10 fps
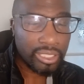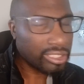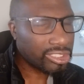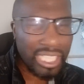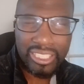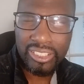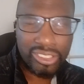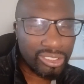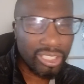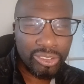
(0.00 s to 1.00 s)
The
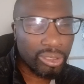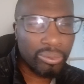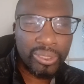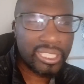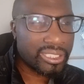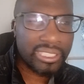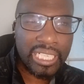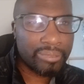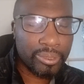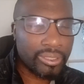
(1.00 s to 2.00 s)
signings are not really a
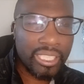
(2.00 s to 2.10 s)
statement.